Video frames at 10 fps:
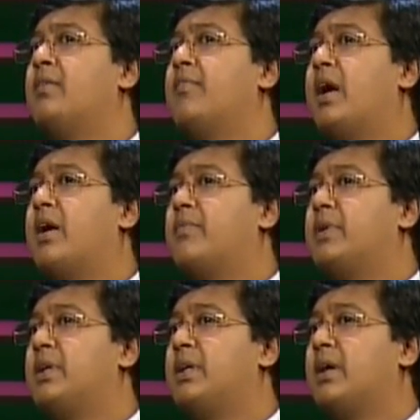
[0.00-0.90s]
where
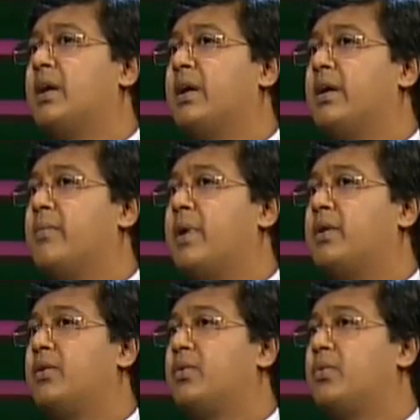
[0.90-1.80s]
we
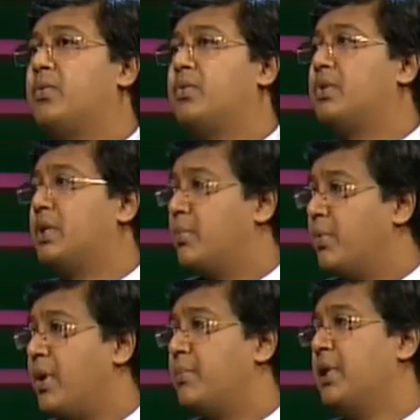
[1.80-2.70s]
went to
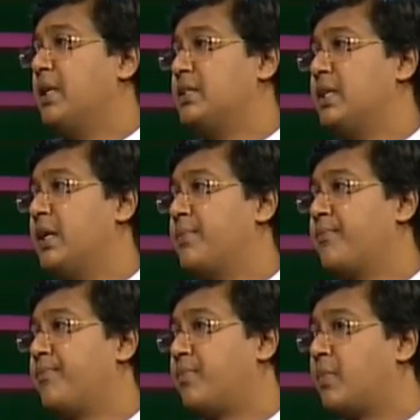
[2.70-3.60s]
Singapore and Malaysia
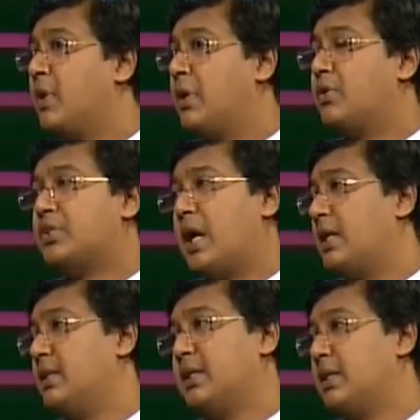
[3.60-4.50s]
to
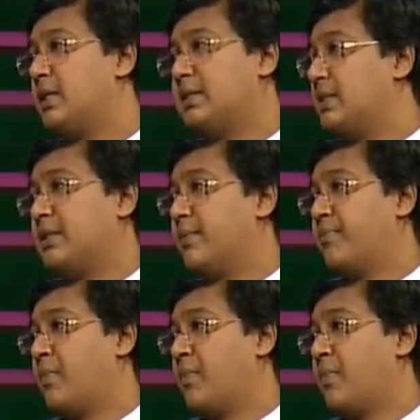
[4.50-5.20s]
study the system